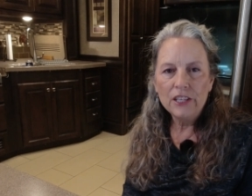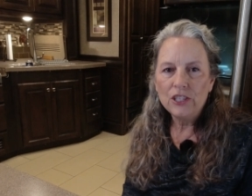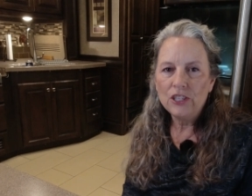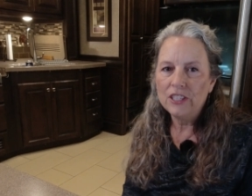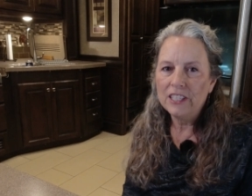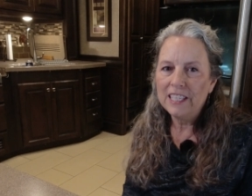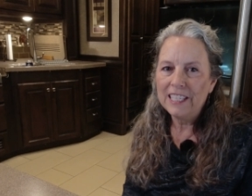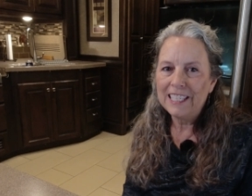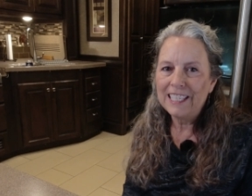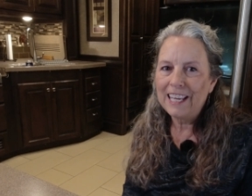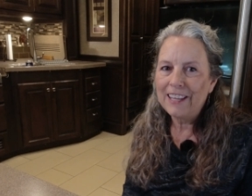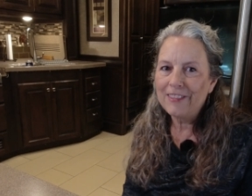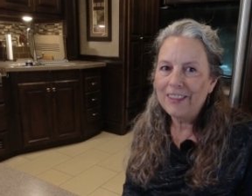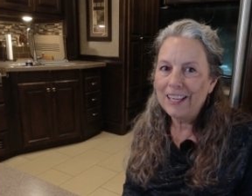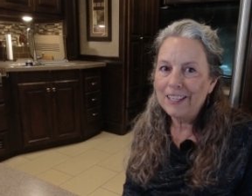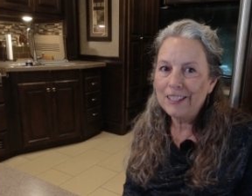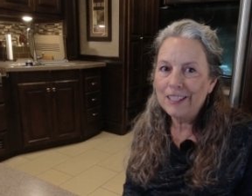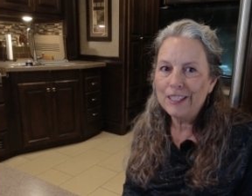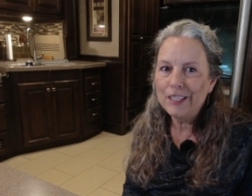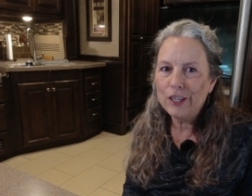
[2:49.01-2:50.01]
You need to get
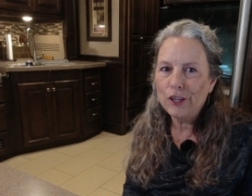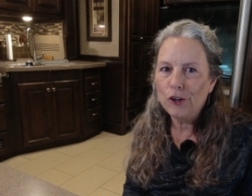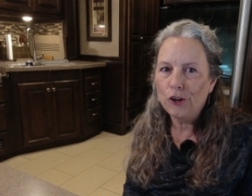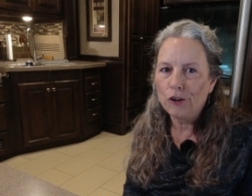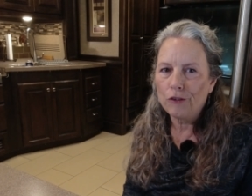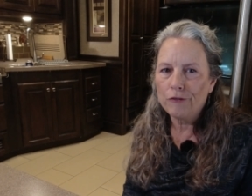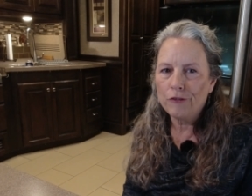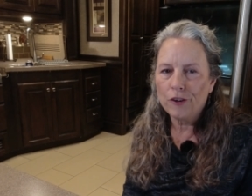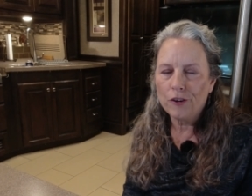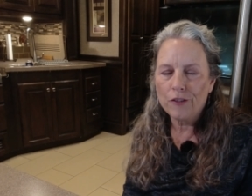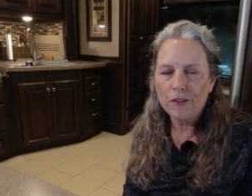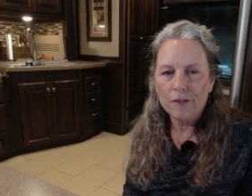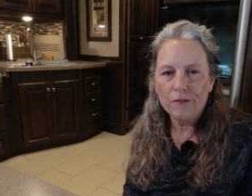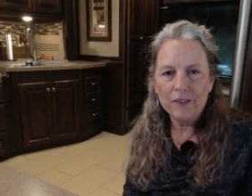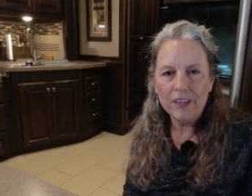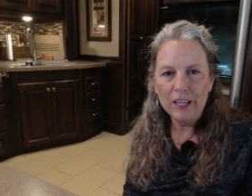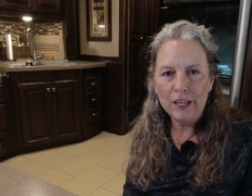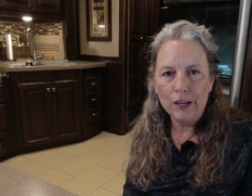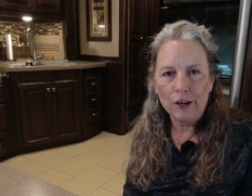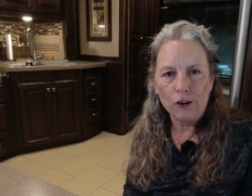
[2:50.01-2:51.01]
that sticker for the
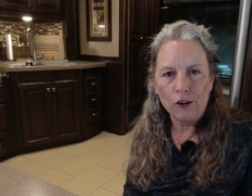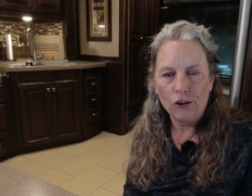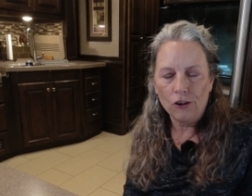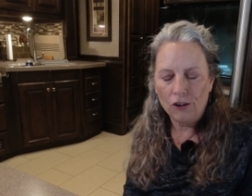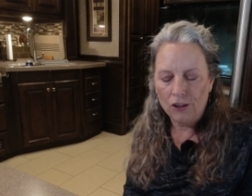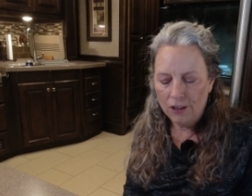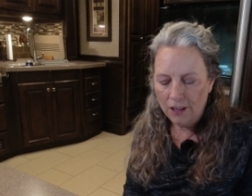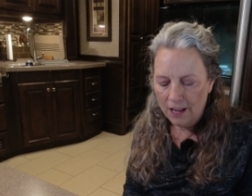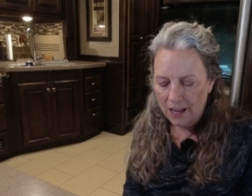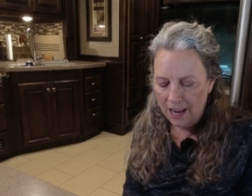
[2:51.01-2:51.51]
vehicle,